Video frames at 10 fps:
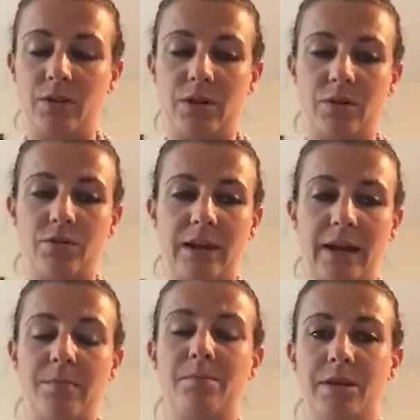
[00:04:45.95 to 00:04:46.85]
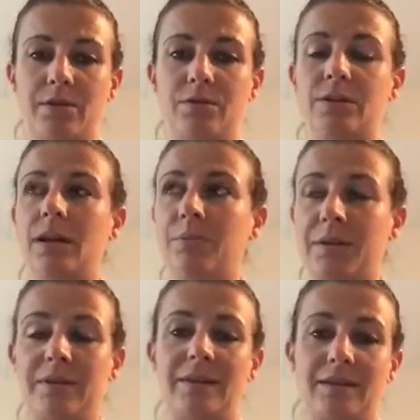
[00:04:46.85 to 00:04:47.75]
You can build a
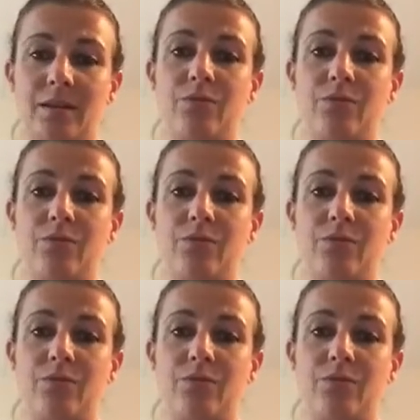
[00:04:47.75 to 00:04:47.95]
business,